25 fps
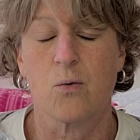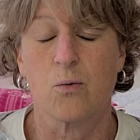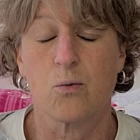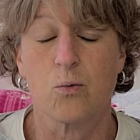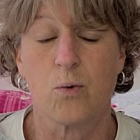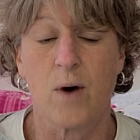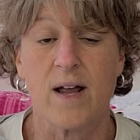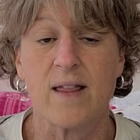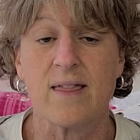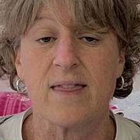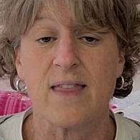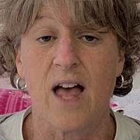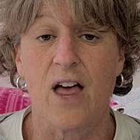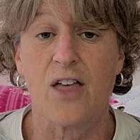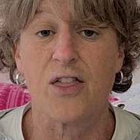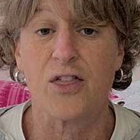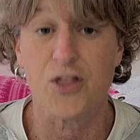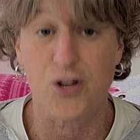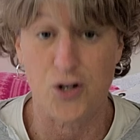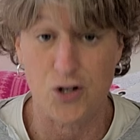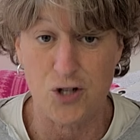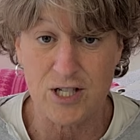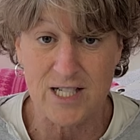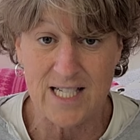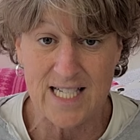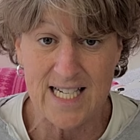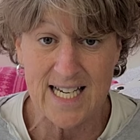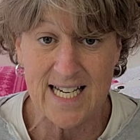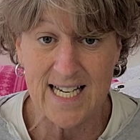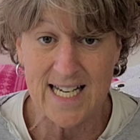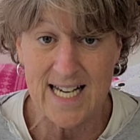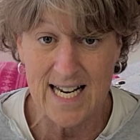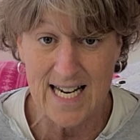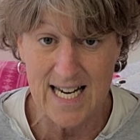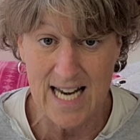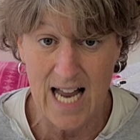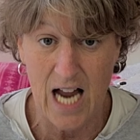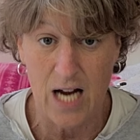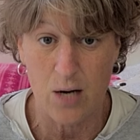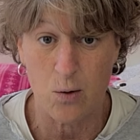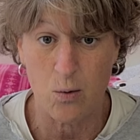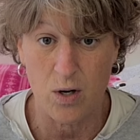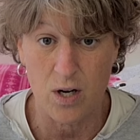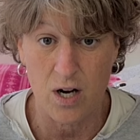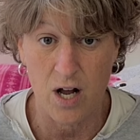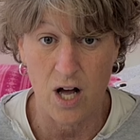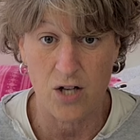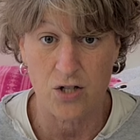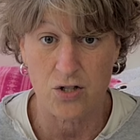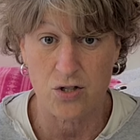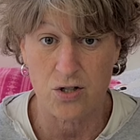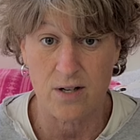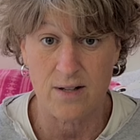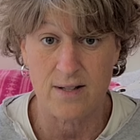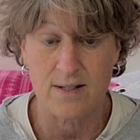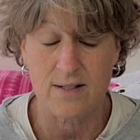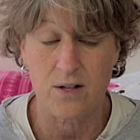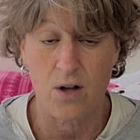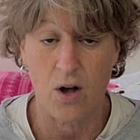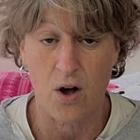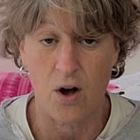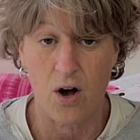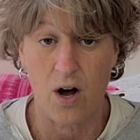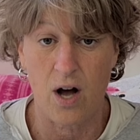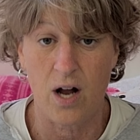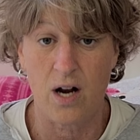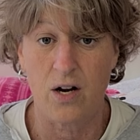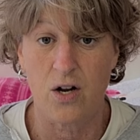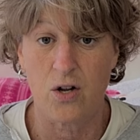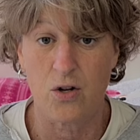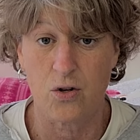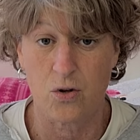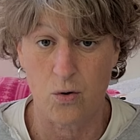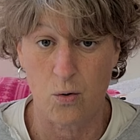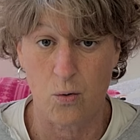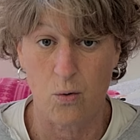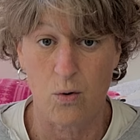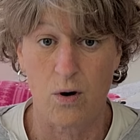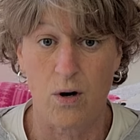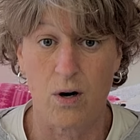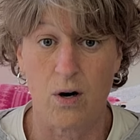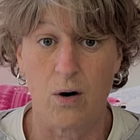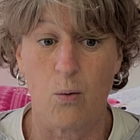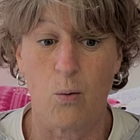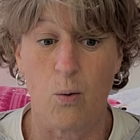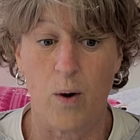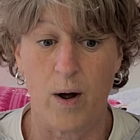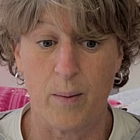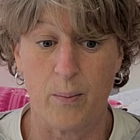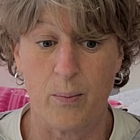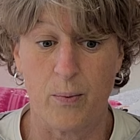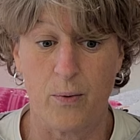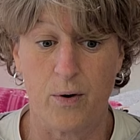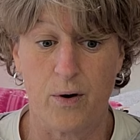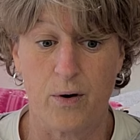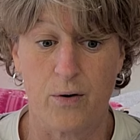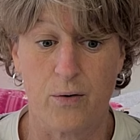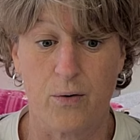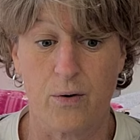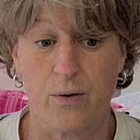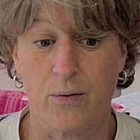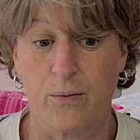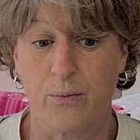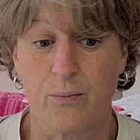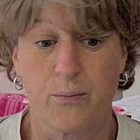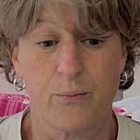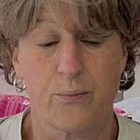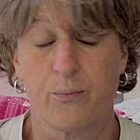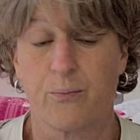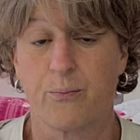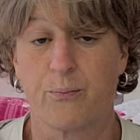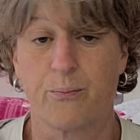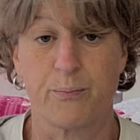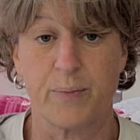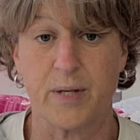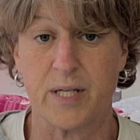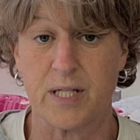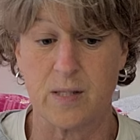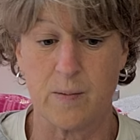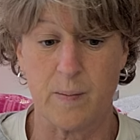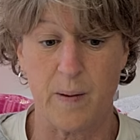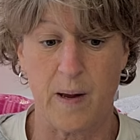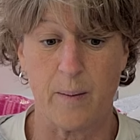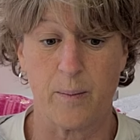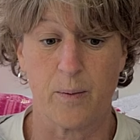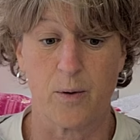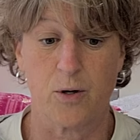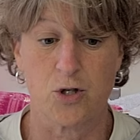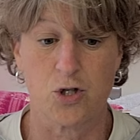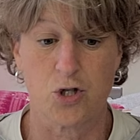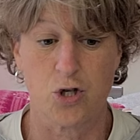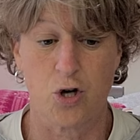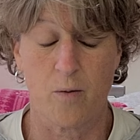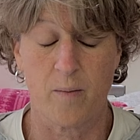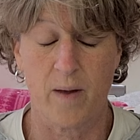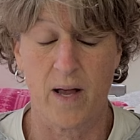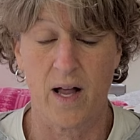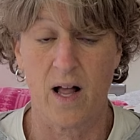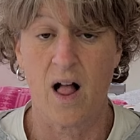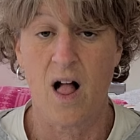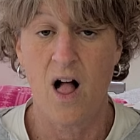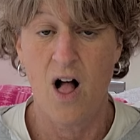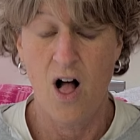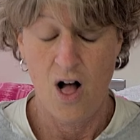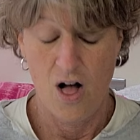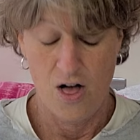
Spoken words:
Write that 13 9/100 on your whiteboard or piece of paper and show me.